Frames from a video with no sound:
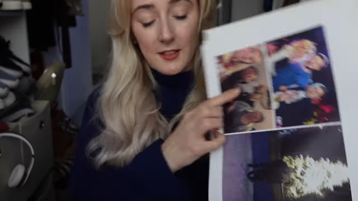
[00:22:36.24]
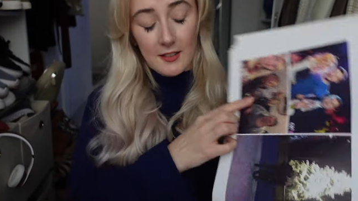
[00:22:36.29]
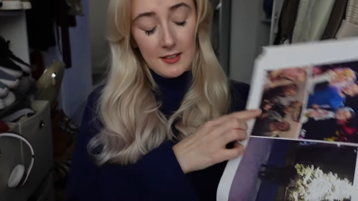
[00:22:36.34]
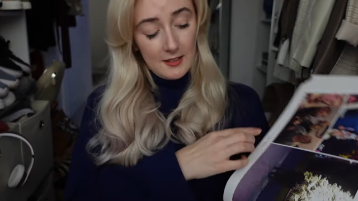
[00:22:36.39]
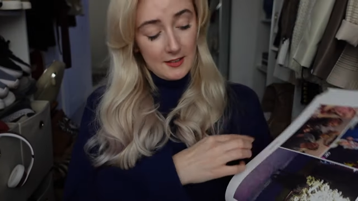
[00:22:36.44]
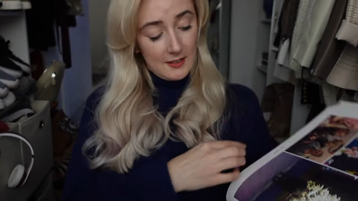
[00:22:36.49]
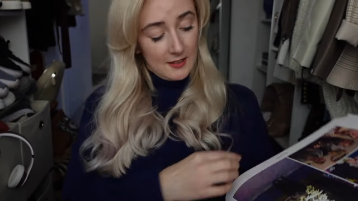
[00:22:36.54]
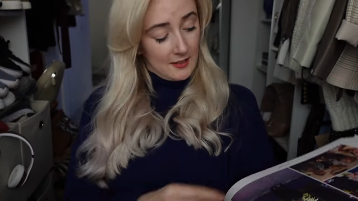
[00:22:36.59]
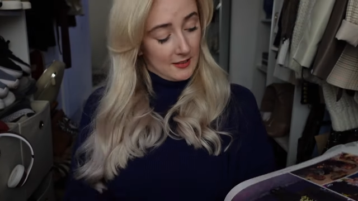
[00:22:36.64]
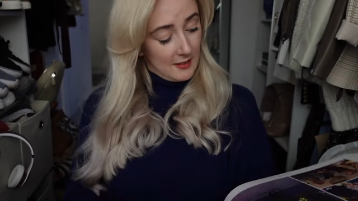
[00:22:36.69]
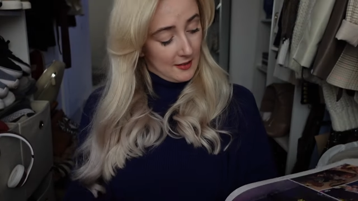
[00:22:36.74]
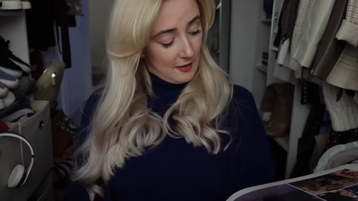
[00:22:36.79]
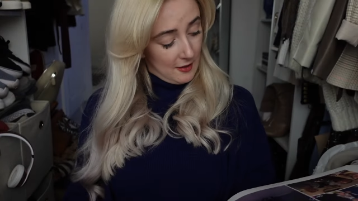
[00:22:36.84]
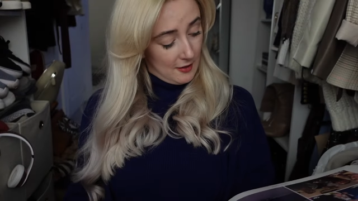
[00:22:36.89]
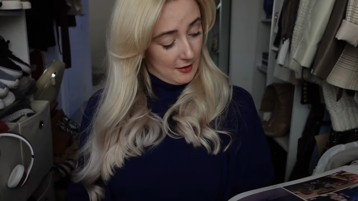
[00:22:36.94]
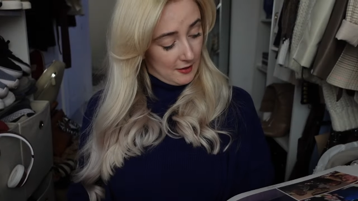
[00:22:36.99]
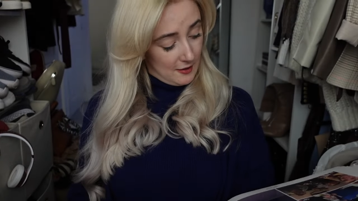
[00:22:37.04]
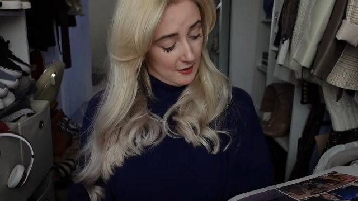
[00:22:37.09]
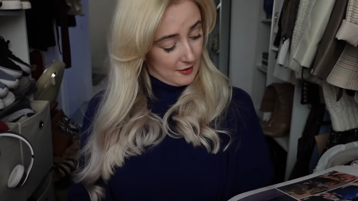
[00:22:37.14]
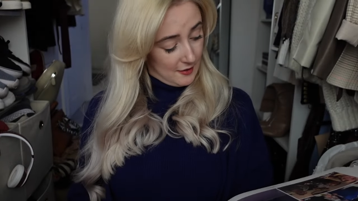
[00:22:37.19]

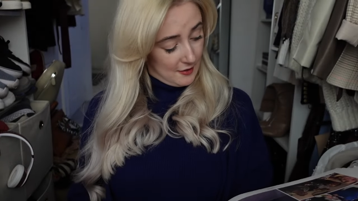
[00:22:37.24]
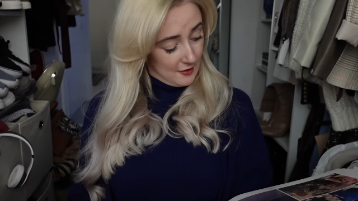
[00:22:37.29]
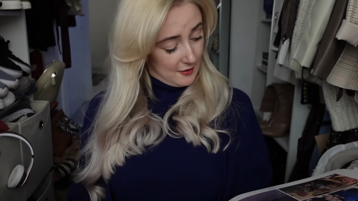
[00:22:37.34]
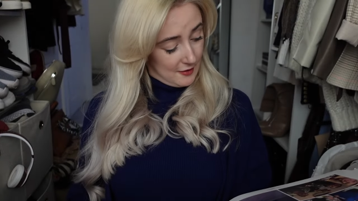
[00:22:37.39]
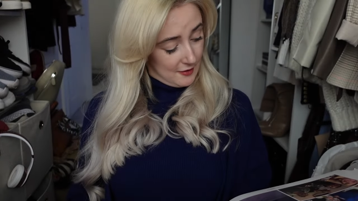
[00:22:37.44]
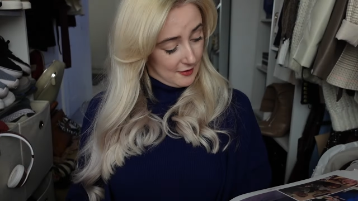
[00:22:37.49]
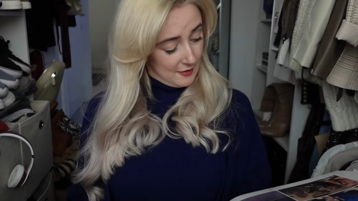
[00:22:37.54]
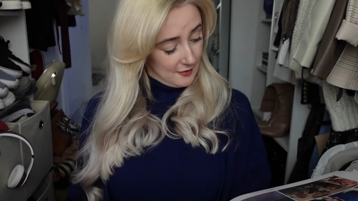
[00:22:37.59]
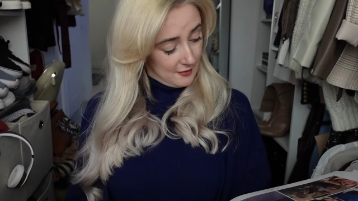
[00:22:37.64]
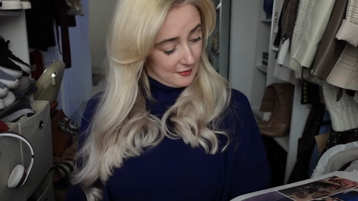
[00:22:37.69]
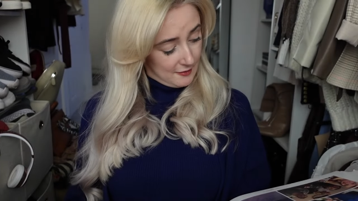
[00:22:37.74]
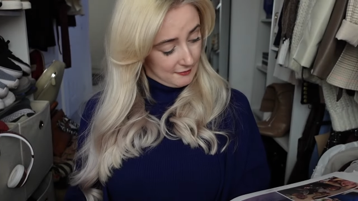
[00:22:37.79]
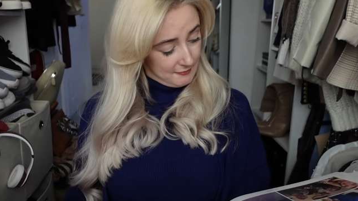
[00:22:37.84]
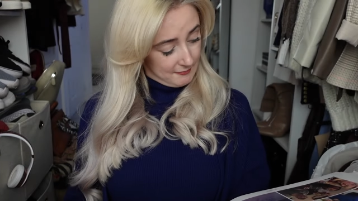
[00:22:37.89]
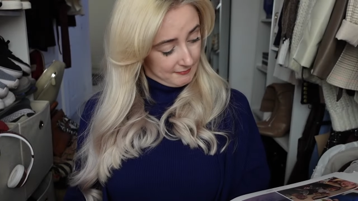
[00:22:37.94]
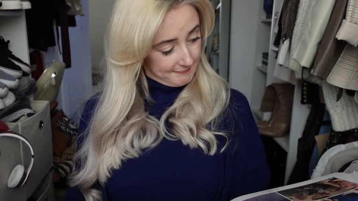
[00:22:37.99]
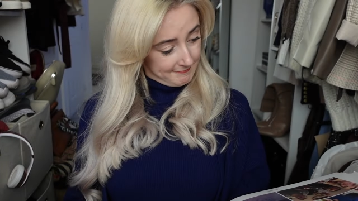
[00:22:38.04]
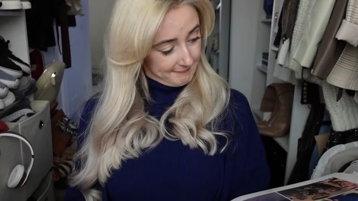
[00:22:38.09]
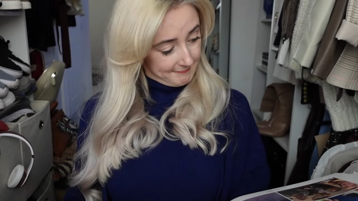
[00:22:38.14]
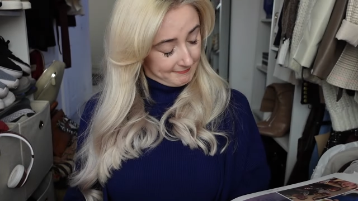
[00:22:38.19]

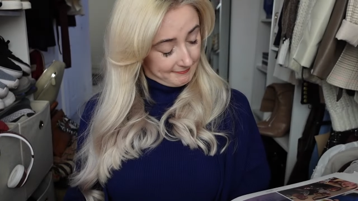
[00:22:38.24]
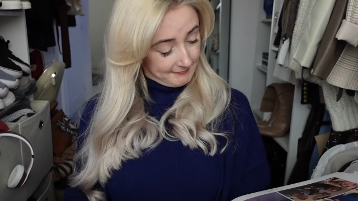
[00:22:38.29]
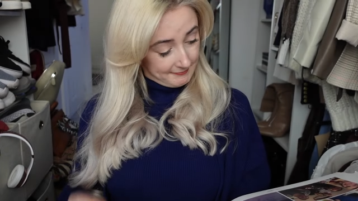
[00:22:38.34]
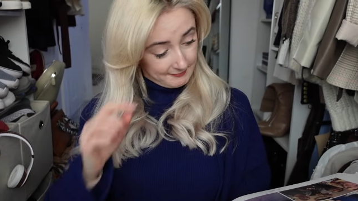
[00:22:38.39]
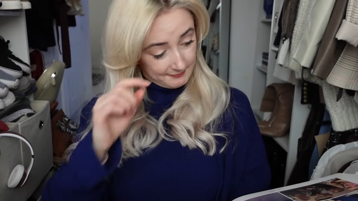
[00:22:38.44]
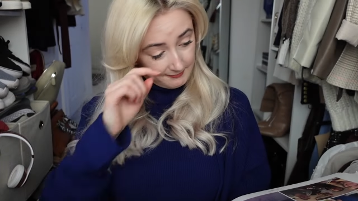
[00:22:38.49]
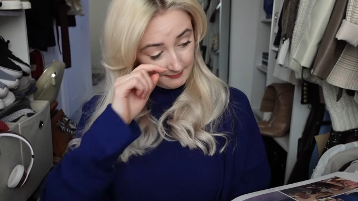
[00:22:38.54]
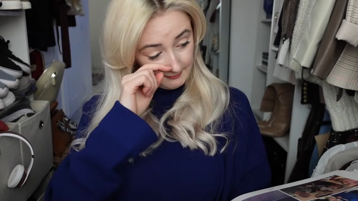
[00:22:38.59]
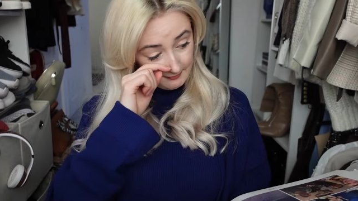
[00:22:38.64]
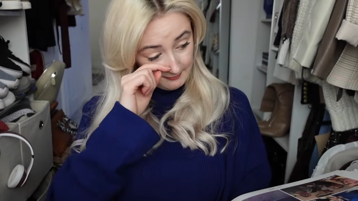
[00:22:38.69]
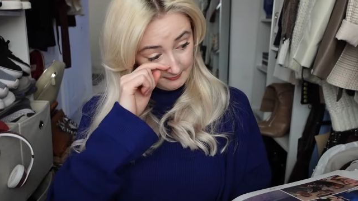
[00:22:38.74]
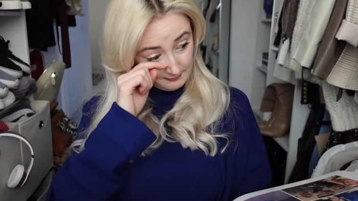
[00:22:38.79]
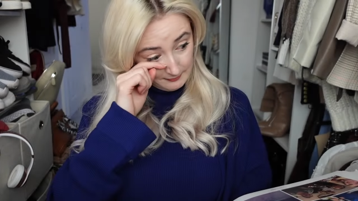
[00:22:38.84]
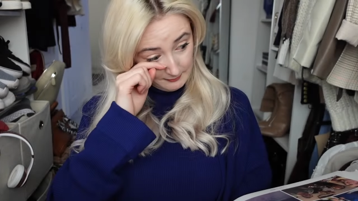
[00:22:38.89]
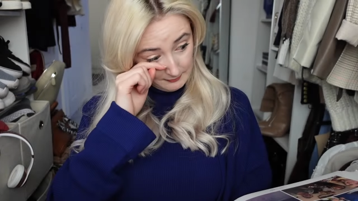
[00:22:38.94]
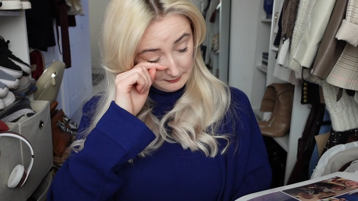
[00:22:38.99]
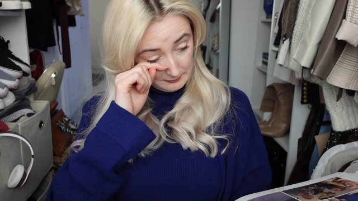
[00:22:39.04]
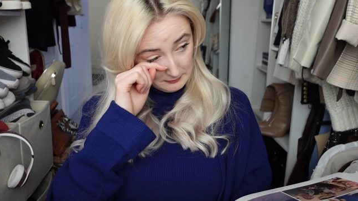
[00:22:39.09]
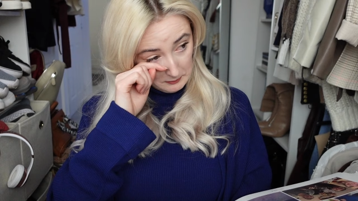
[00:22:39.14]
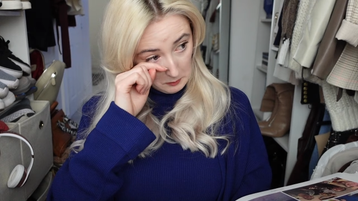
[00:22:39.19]

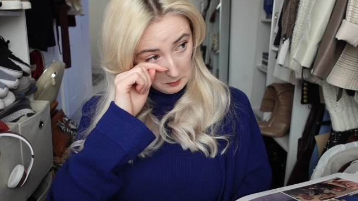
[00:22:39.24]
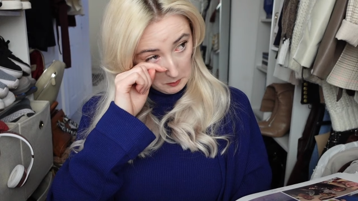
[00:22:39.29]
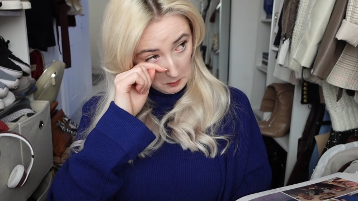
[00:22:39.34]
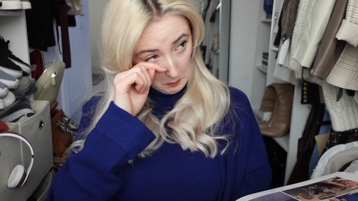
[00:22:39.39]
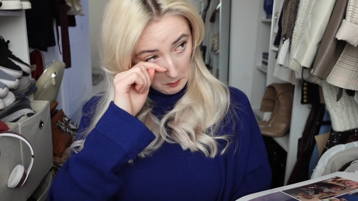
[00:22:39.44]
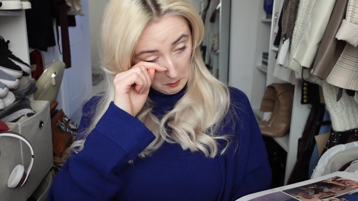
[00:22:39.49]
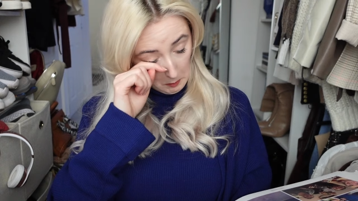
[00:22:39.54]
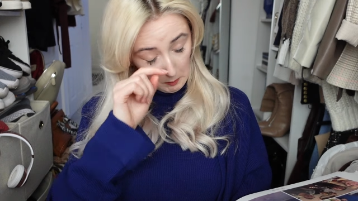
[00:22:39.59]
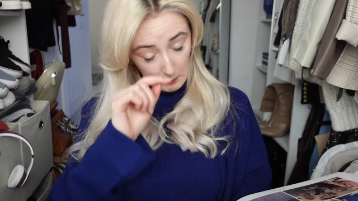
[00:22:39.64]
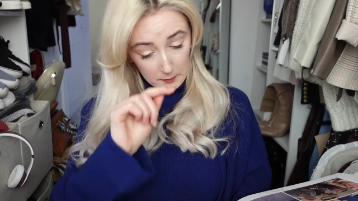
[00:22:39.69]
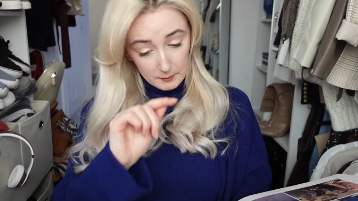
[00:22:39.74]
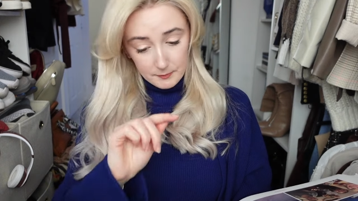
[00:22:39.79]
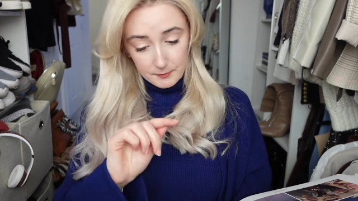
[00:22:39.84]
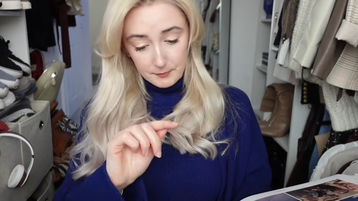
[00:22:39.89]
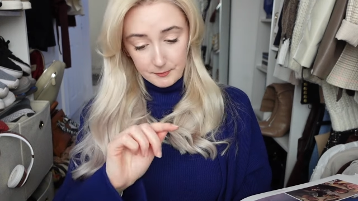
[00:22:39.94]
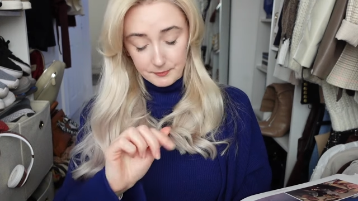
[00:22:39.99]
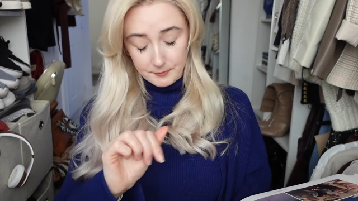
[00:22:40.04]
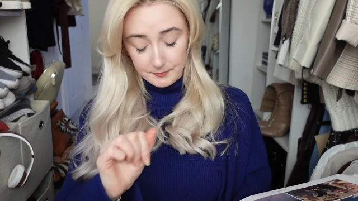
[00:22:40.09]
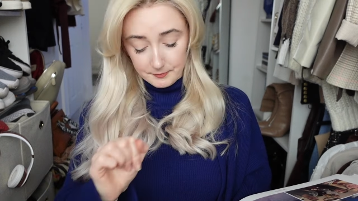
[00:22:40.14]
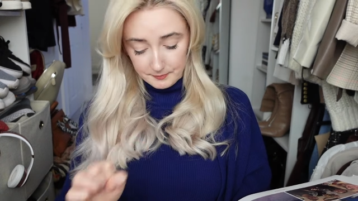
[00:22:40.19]

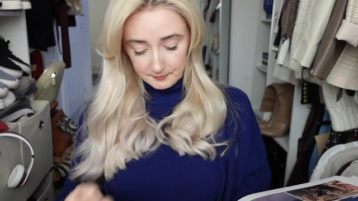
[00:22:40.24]
[no speech]